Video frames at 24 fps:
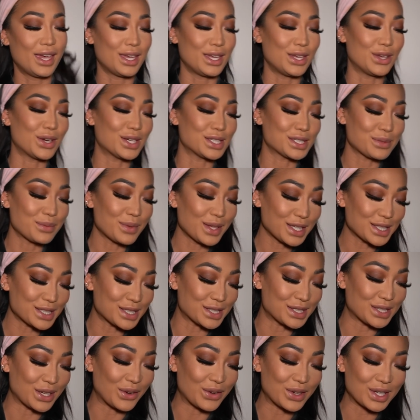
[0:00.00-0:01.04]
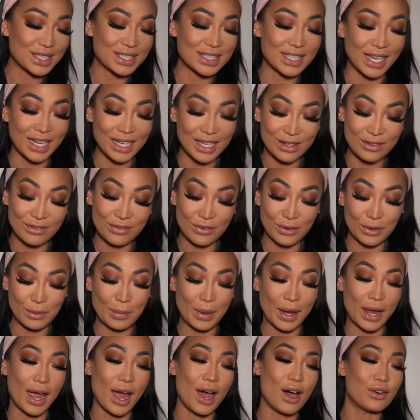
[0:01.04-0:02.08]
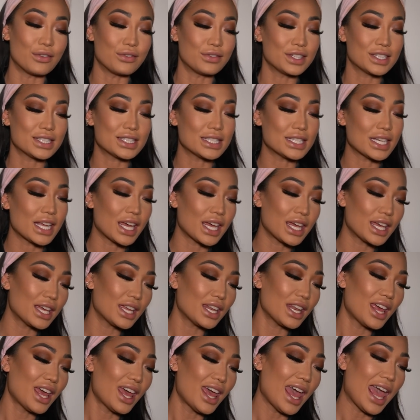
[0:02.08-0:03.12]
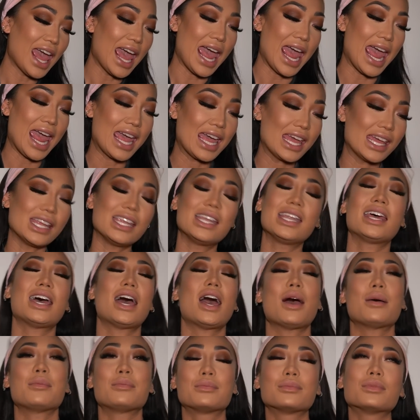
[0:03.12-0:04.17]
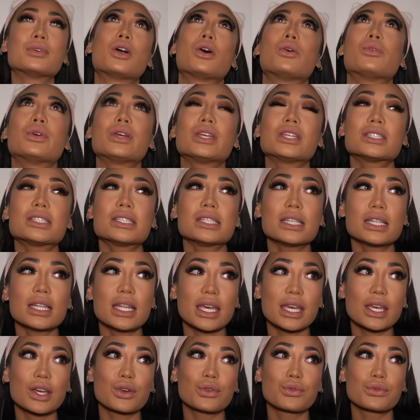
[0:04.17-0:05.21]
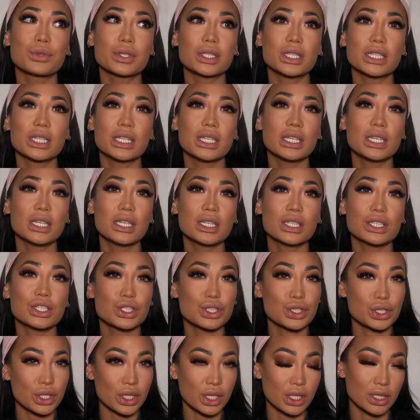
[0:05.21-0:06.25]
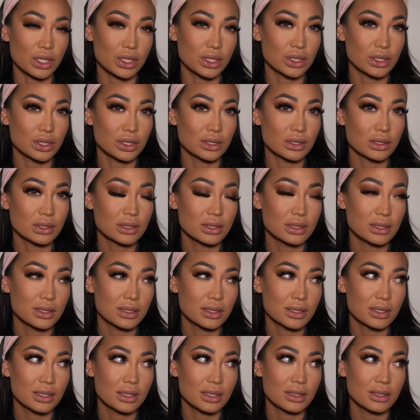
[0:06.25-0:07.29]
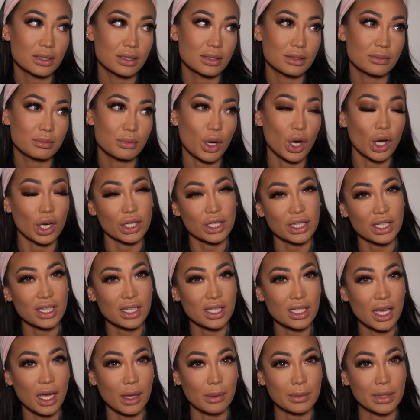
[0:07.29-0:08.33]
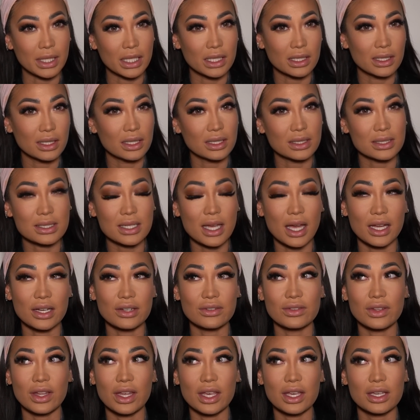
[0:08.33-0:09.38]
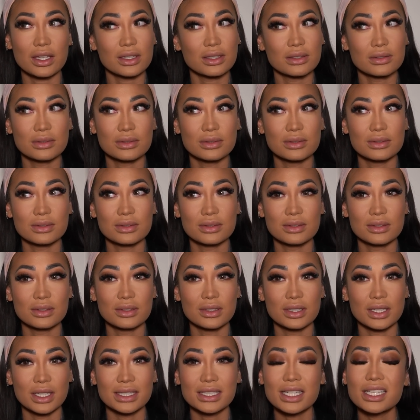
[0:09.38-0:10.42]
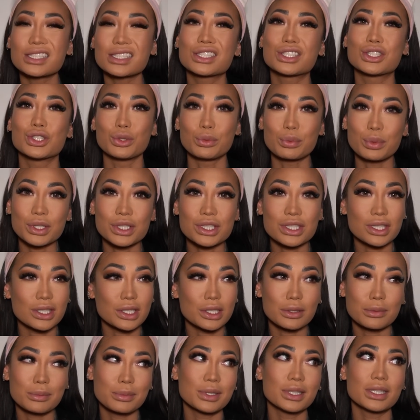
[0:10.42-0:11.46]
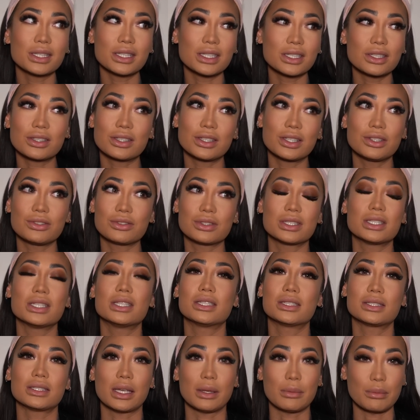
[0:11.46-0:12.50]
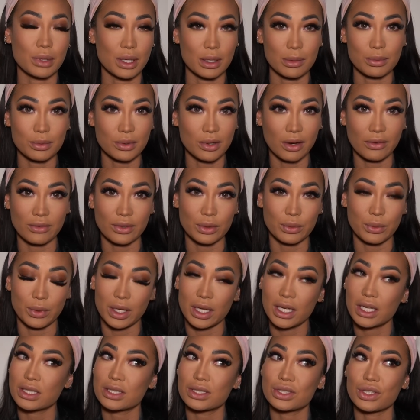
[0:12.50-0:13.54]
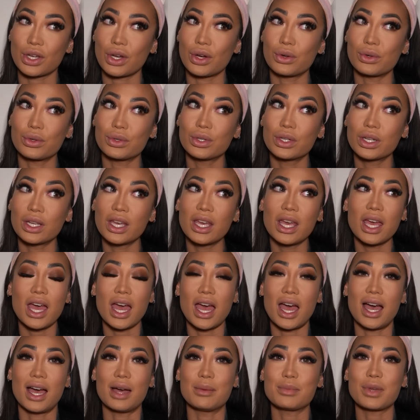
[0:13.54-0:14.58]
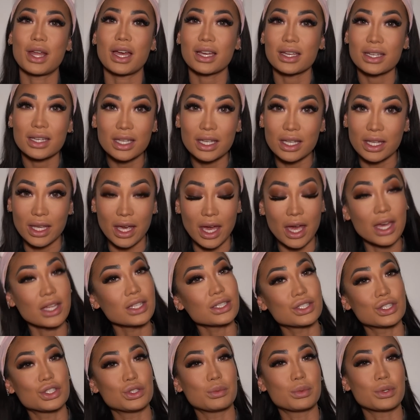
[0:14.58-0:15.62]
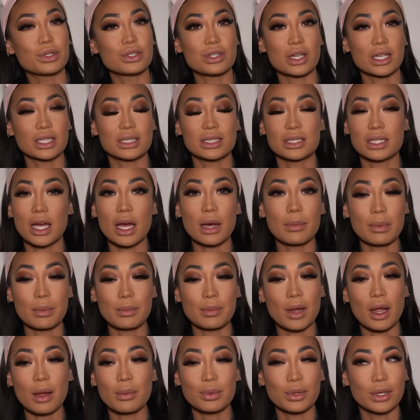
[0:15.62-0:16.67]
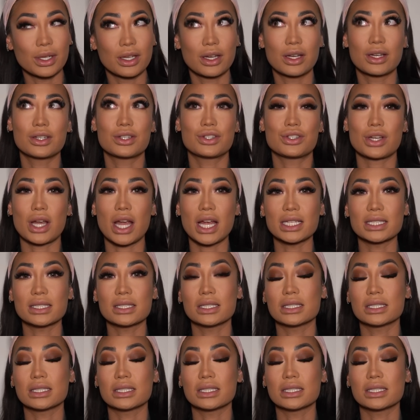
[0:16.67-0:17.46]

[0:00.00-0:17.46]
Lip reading: You guys, I'm like so excited for my outfit tonight, and I'm going to like a really chill party. I mean, it's kind of like, it's super chill, but literally you see the same people every week, so I'm not gonna get super dressed up. I'm not putting on a dress.